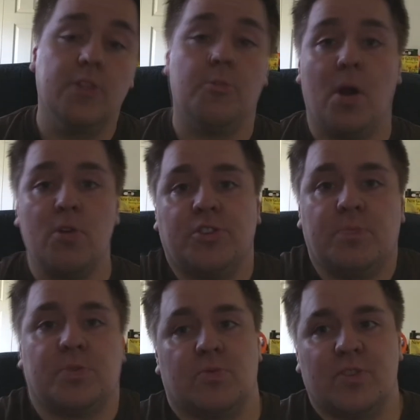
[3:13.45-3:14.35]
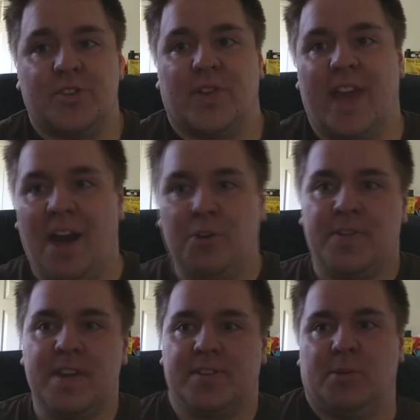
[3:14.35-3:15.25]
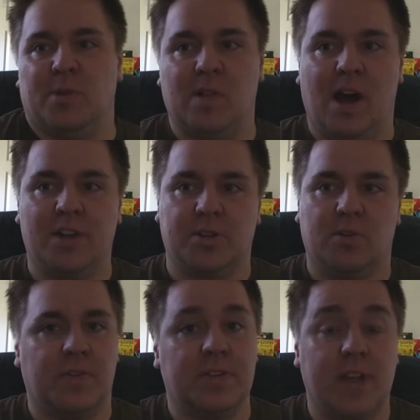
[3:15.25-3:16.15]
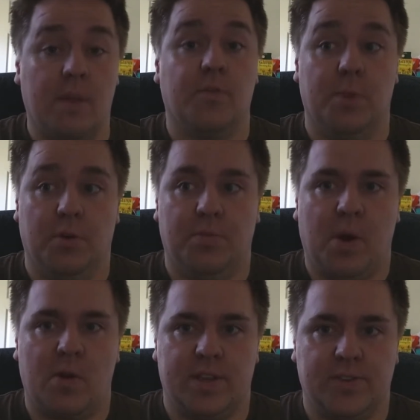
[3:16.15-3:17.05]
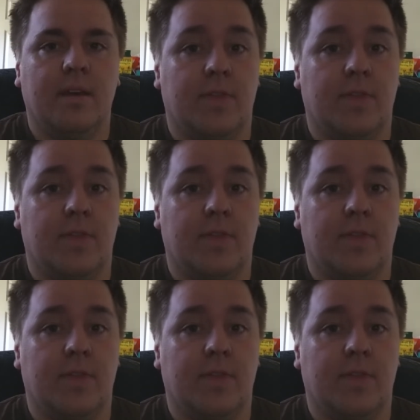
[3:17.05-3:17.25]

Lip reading: The partnership was originally healthy and somewhat logical at the time for both parties.